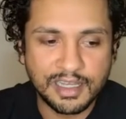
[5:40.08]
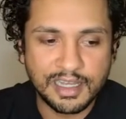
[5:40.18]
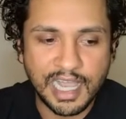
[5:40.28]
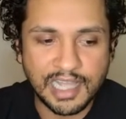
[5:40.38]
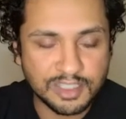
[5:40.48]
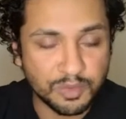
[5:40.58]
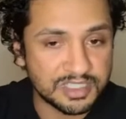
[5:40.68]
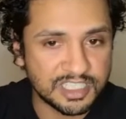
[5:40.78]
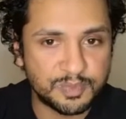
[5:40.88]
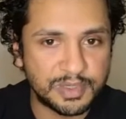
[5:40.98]
had so much
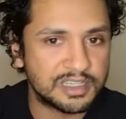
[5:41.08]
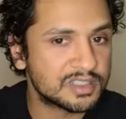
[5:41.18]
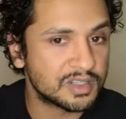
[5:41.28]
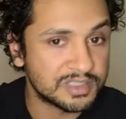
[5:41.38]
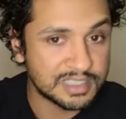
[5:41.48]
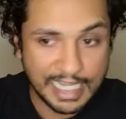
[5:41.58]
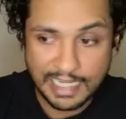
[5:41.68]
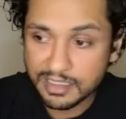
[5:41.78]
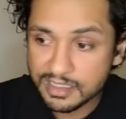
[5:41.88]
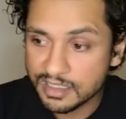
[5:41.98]
experience on
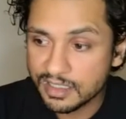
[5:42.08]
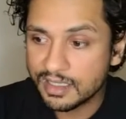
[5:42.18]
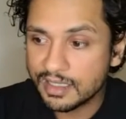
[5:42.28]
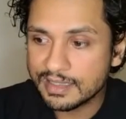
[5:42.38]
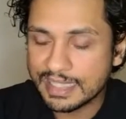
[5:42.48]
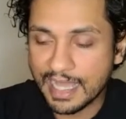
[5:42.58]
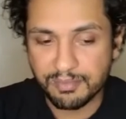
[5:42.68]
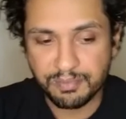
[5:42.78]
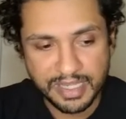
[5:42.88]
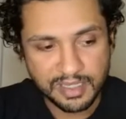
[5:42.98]
stage
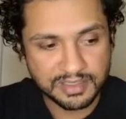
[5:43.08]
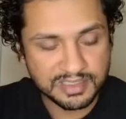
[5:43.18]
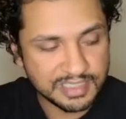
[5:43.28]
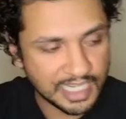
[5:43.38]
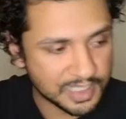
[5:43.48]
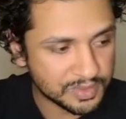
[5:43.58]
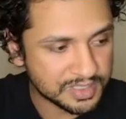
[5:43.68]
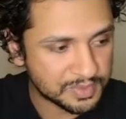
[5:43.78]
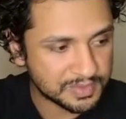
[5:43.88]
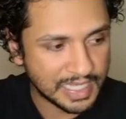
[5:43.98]
that being on stage
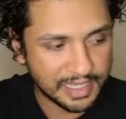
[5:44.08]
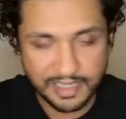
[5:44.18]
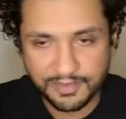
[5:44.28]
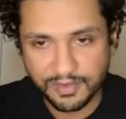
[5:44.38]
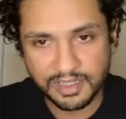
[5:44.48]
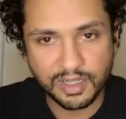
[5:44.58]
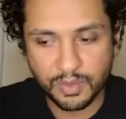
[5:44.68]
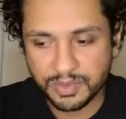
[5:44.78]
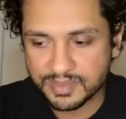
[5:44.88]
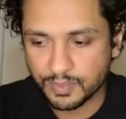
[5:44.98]
was like in front of y'all
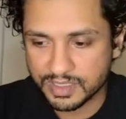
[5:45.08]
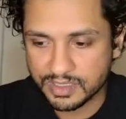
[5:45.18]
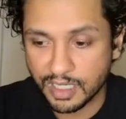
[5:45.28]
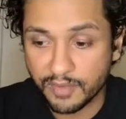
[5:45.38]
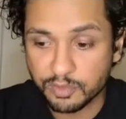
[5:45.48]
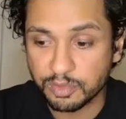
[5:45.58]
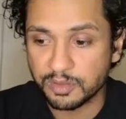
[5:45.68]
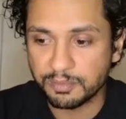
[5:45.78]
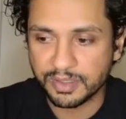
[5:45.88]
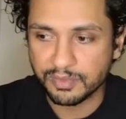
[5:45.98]
was
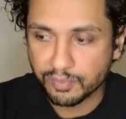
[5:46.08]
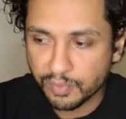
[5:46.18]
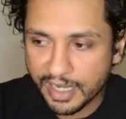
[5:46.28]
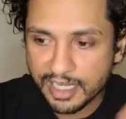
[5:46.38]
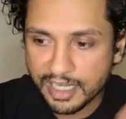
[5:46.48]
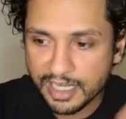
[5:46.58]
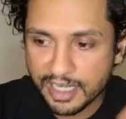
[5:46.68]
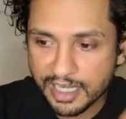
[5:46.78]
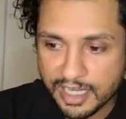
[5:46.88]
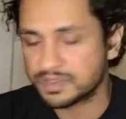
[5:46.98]
comfortable, but writing
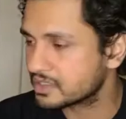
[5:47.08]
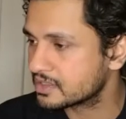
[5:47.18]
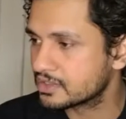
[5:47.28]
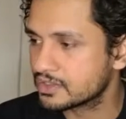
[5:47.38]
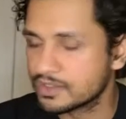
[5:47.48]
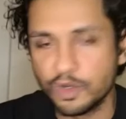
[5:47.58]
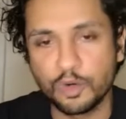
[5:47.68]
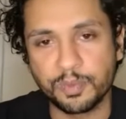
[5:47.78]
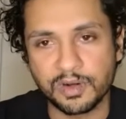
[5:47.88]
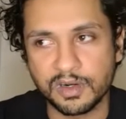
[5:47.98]
material was
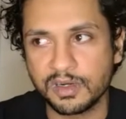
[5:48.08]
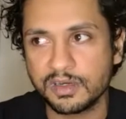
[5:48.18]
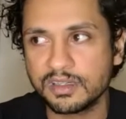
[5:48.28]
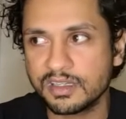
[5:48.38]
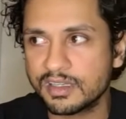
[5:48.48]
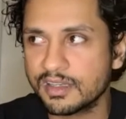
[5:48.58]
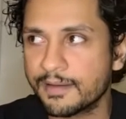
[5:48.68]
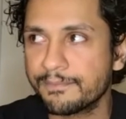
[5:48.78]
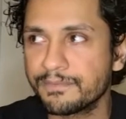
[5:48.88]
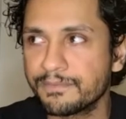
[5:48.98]
super
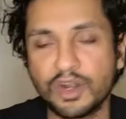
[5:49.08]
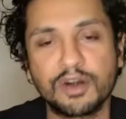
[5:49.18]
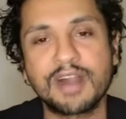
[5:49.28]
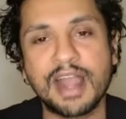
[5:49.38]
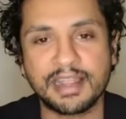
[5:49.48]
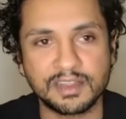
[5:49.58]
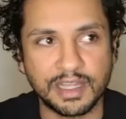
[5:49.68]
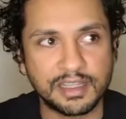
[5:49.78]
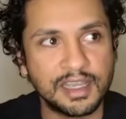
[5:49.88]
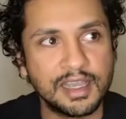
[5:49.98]
nerve-wracking.
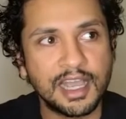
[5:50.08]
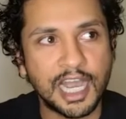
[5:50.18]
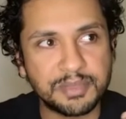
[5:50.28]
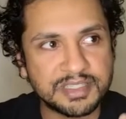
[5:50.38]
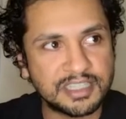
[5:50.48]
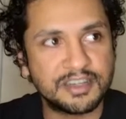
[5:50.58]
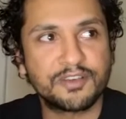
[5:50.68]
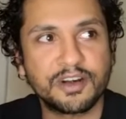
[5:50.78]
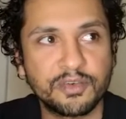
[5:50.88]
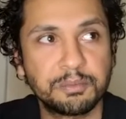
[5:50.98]
Like I'd be sitting in
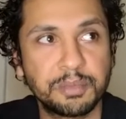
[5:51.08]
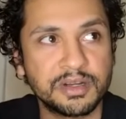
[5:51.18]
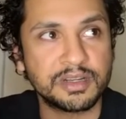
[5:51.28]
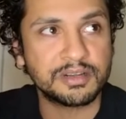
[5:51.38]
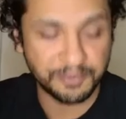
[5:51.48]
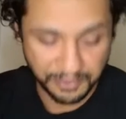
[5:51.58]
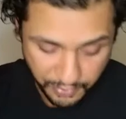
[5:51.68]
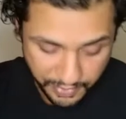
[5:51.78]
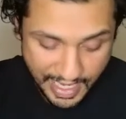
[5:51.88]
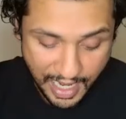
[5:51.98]
front of a book for
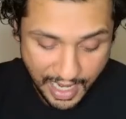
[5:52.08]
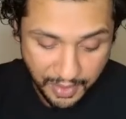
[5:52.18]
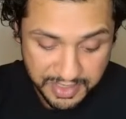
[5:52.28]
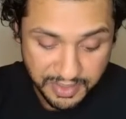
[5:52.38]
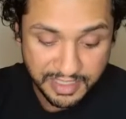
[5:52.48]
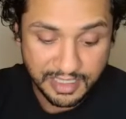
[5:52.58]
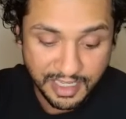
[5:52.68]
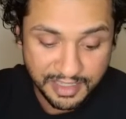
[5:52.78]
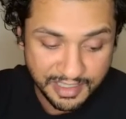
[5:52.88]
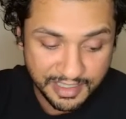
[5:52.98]
3 hours looking at
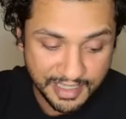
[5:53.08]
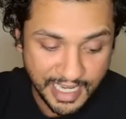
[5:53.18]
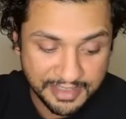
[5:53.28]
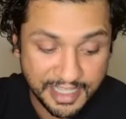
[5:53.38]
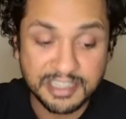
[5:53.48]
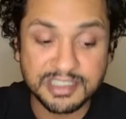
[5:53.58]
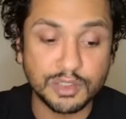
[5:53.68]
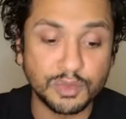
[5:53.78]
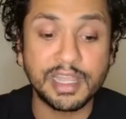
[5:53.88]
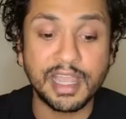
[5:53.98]
nothing, and then it's
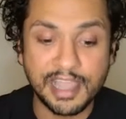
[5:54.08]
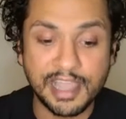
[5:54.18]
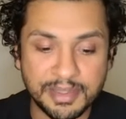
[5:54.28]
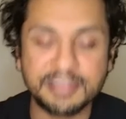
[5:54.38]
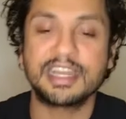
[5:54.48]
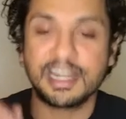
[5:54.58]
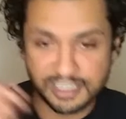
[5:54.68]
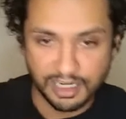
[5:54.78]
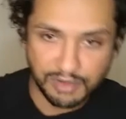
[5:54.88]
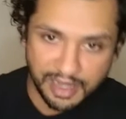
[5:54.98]
3 a.m. and then I
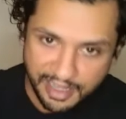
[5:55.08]
start writing,